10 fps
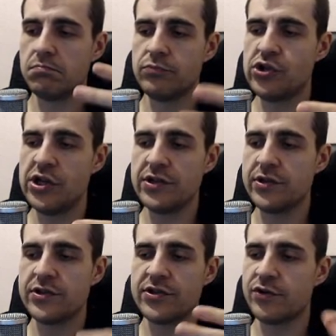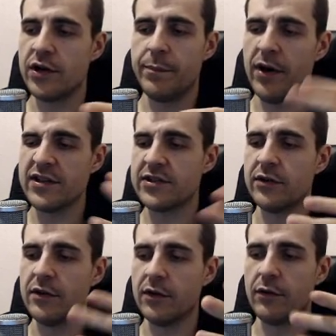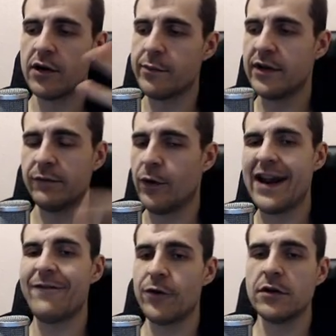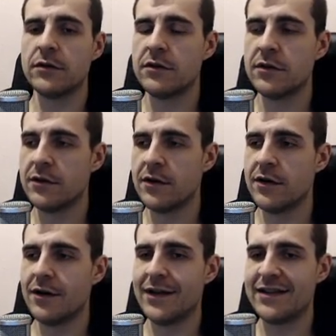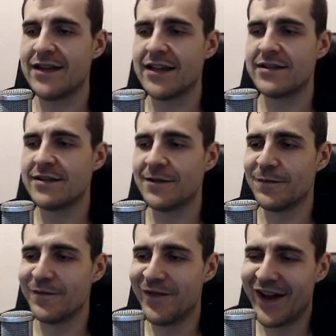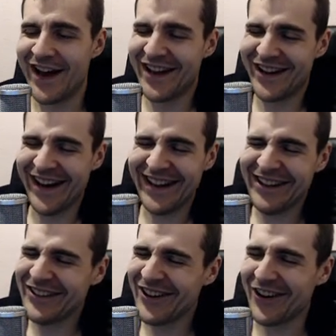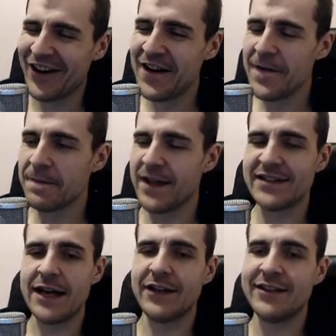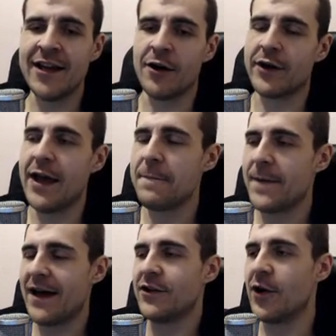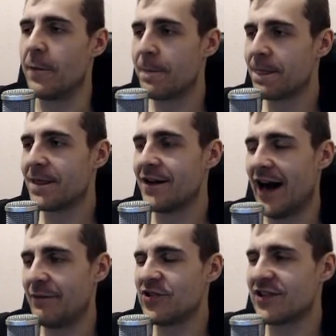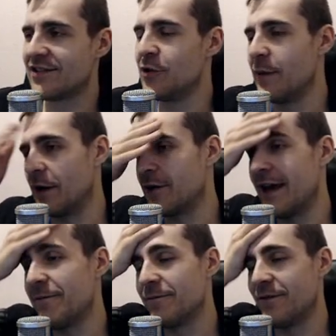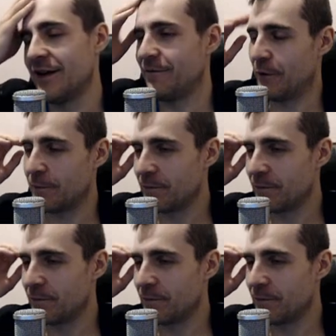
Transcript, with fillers: Jesus apostle ornament, whatever. That's I don't know, that's how they think. Okay, I don't know, I'm just assuming, okay, whatever.